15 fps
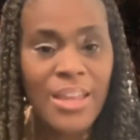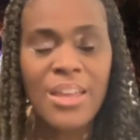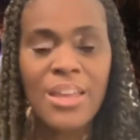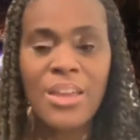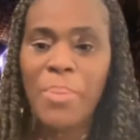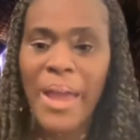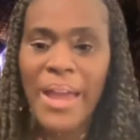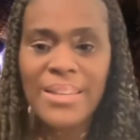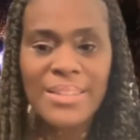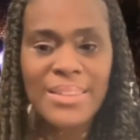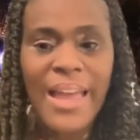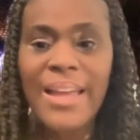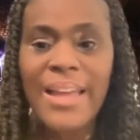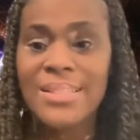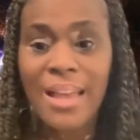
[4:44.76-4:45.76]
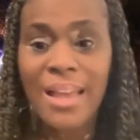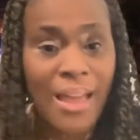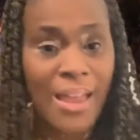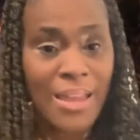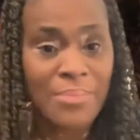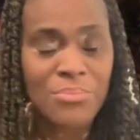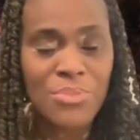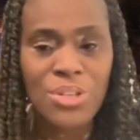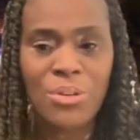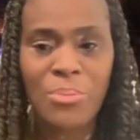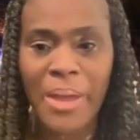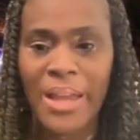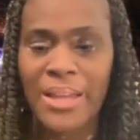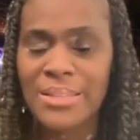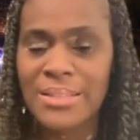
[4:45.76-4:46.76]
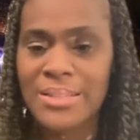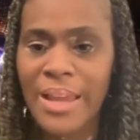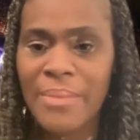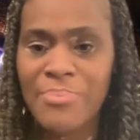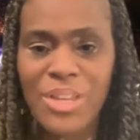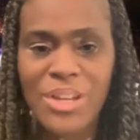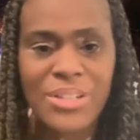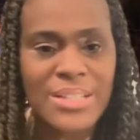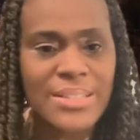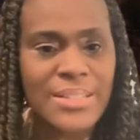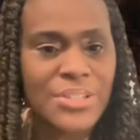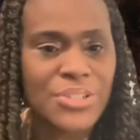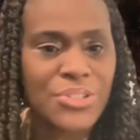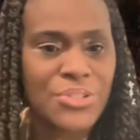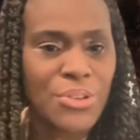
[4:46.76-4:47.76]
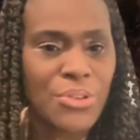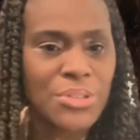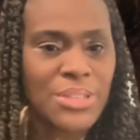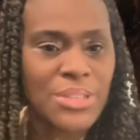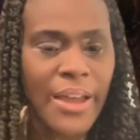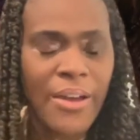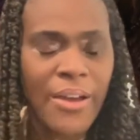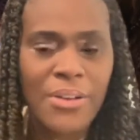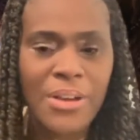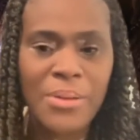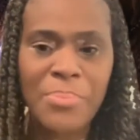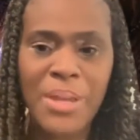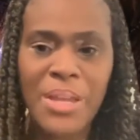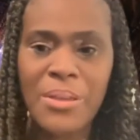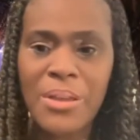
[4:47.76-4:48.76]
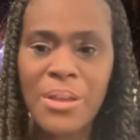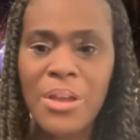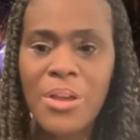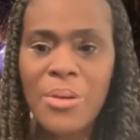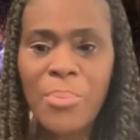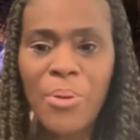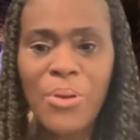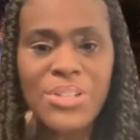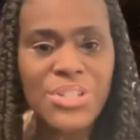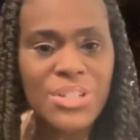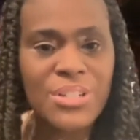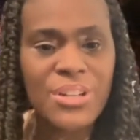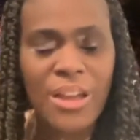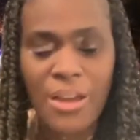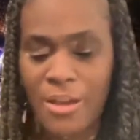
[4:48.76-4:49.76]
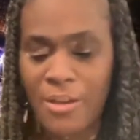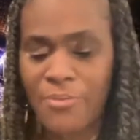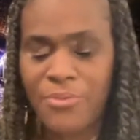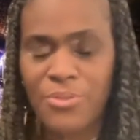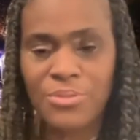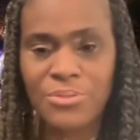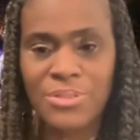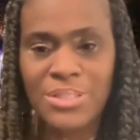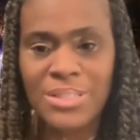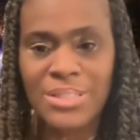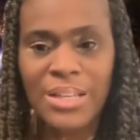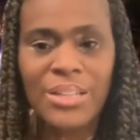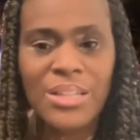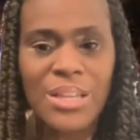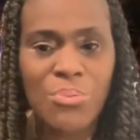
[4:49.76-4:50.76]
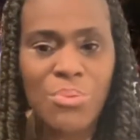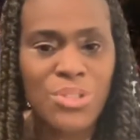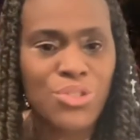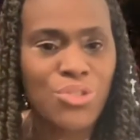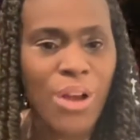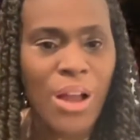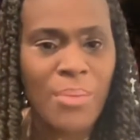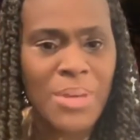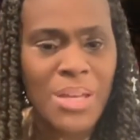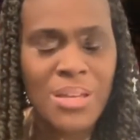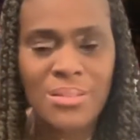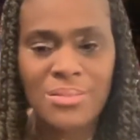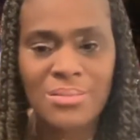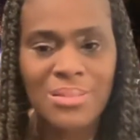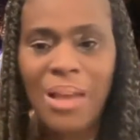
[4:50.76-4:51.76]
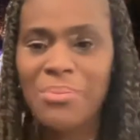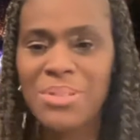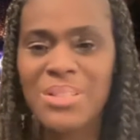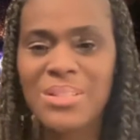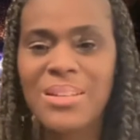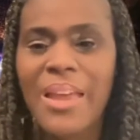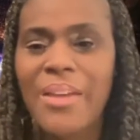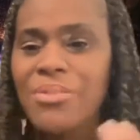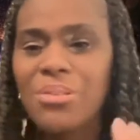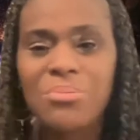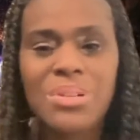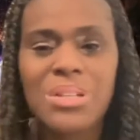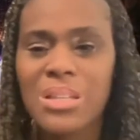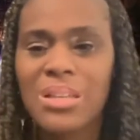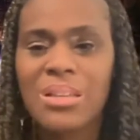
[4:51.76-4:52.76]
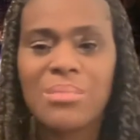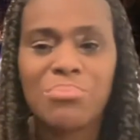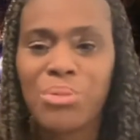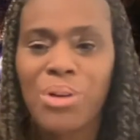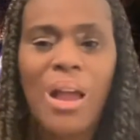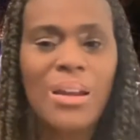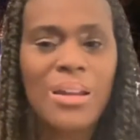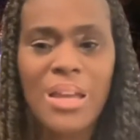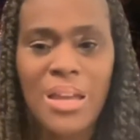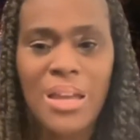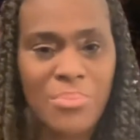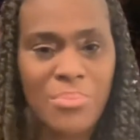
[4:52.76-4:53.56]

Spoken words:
Back in that time, back in the day, I'm 36 years old now. A big portion of dealing with trauma, that was never really brought up.